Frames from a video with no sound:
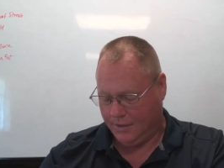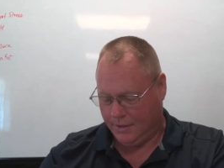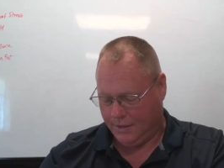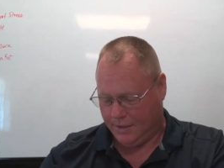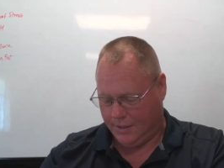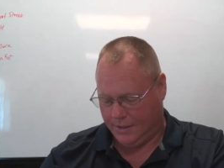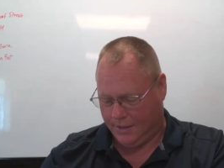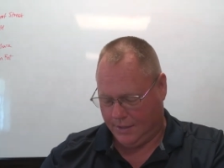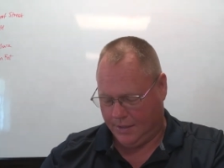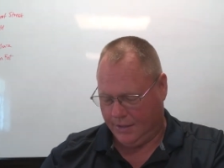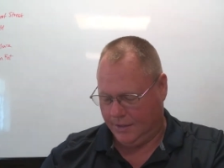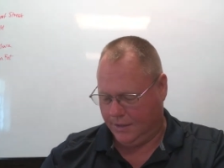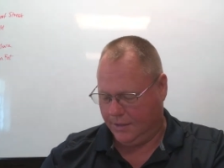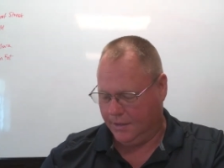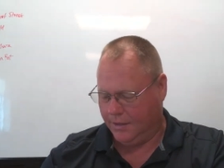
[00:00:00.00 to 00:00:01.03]

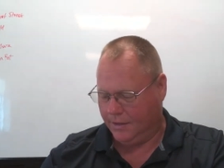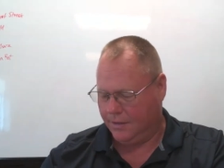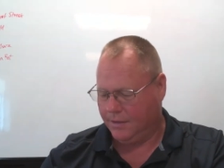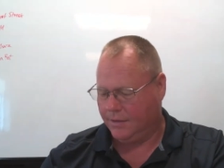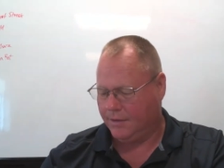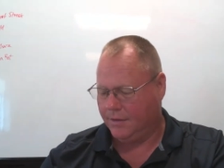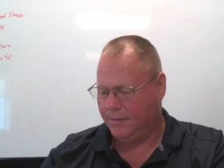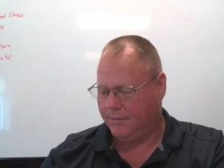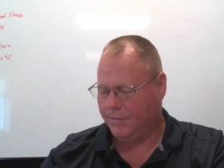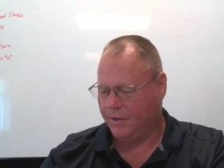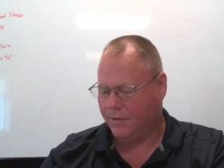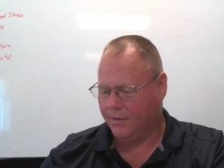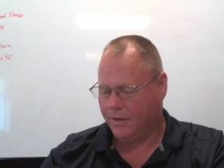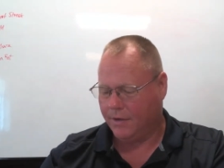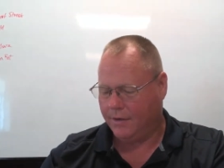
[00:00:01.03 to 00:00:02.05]

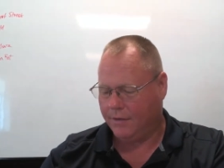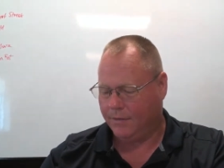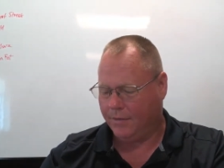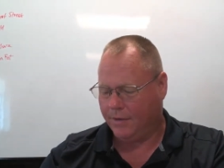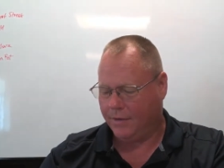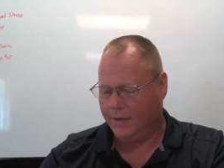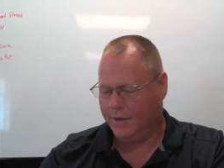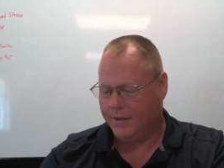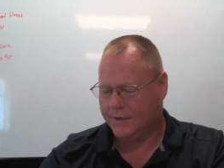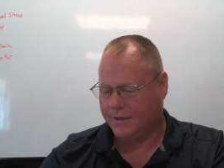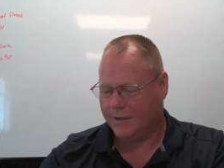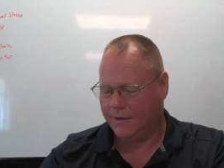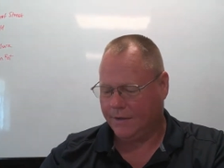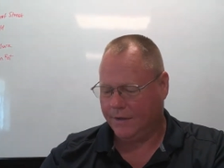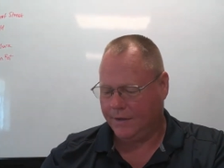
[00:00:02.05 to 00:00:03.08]
Doggone it, where is
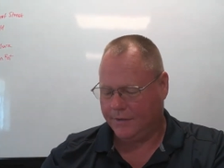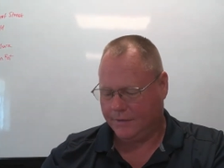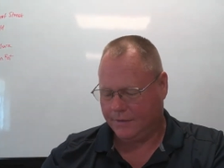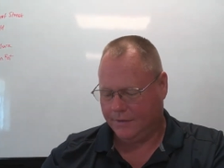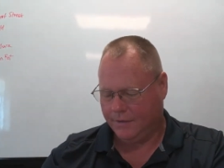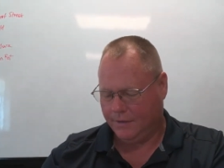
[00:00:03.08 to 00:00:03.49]
there it is.